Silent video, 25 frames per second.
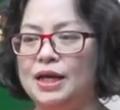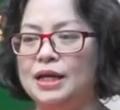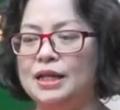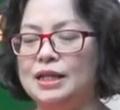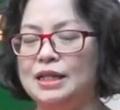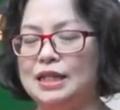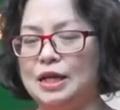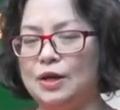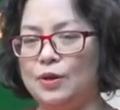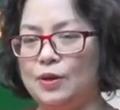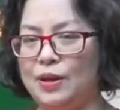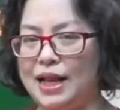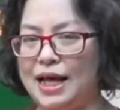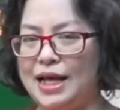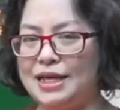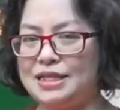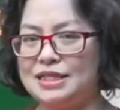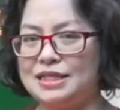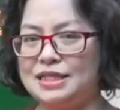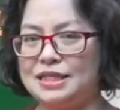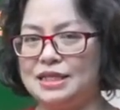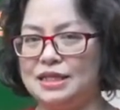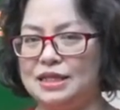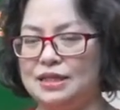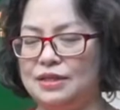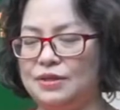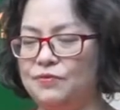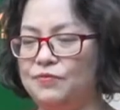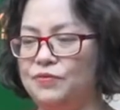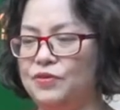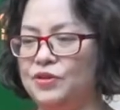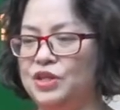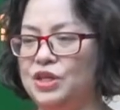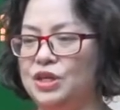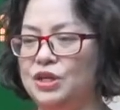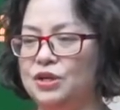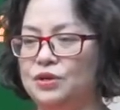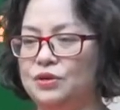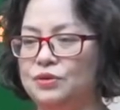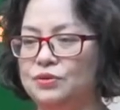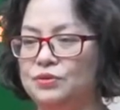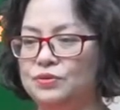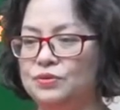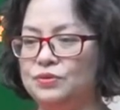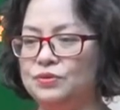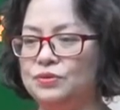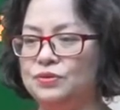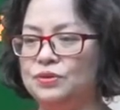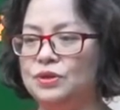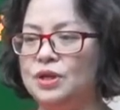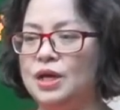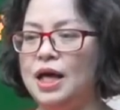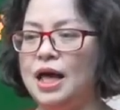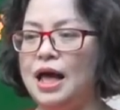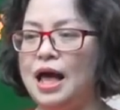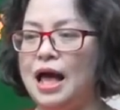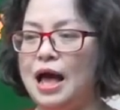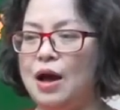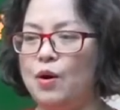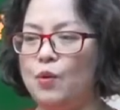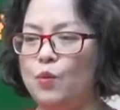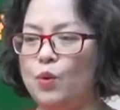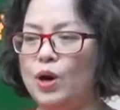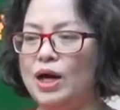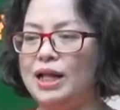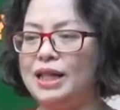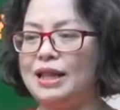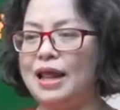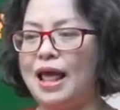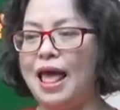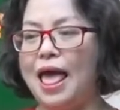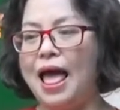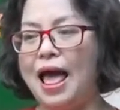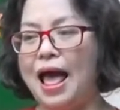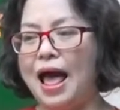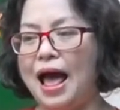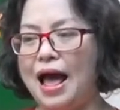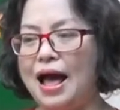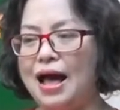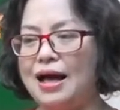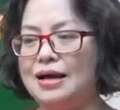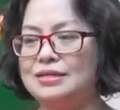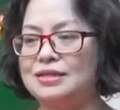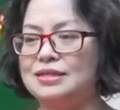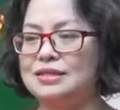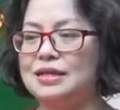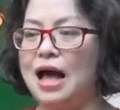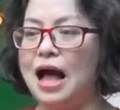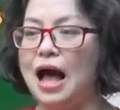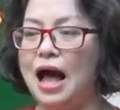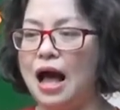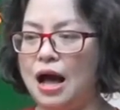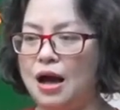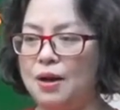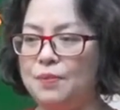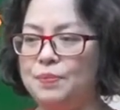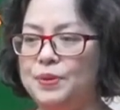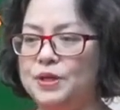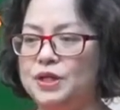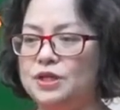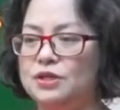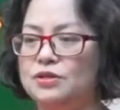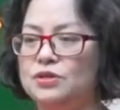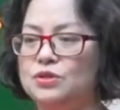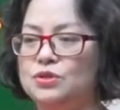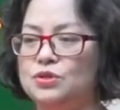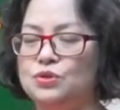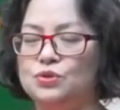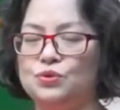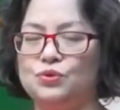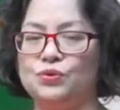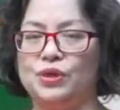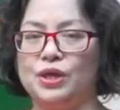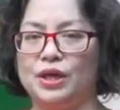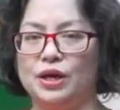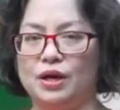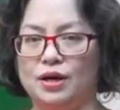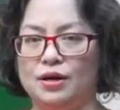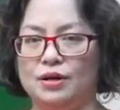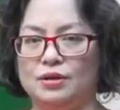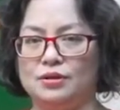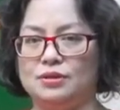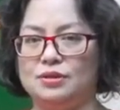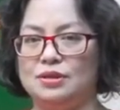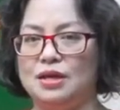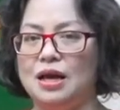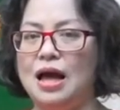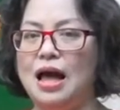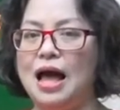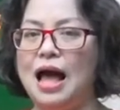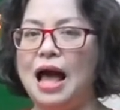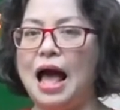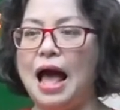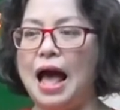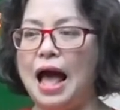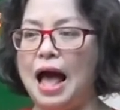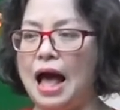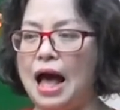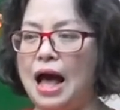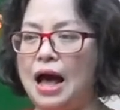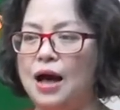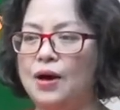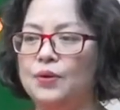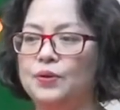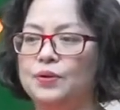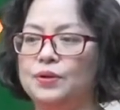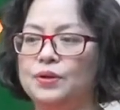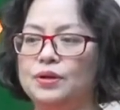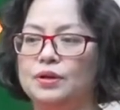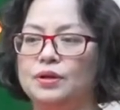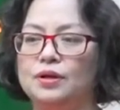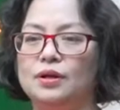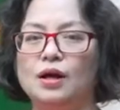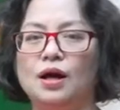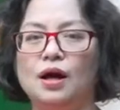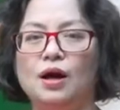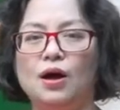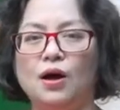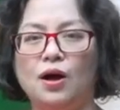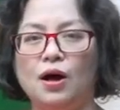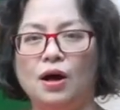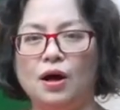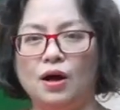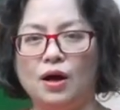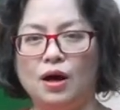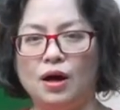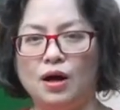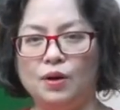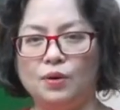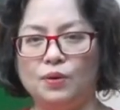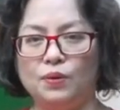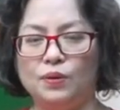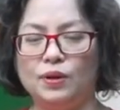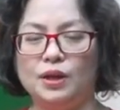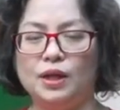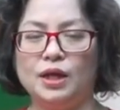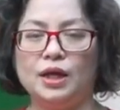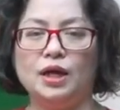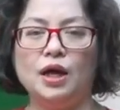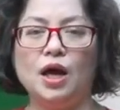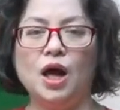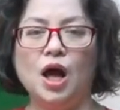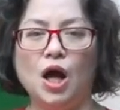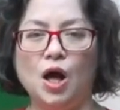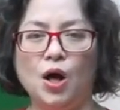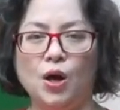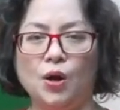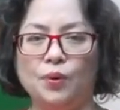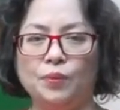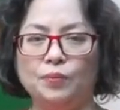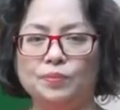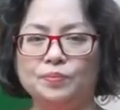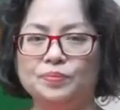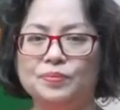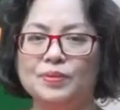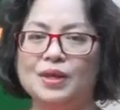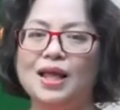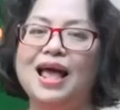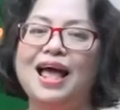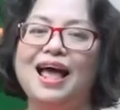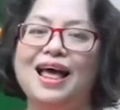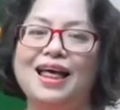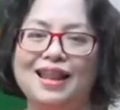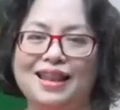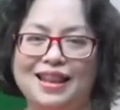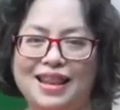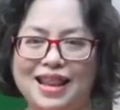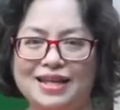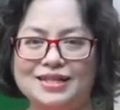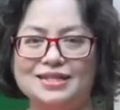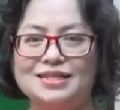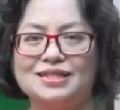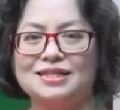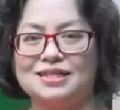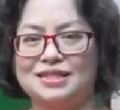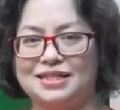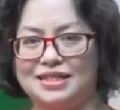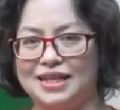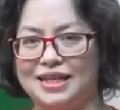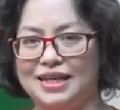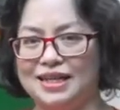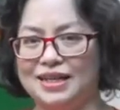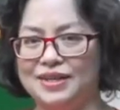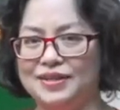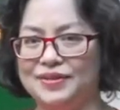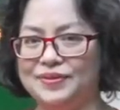Now let's see the video. What has happened to the earth, our only home? Let's see.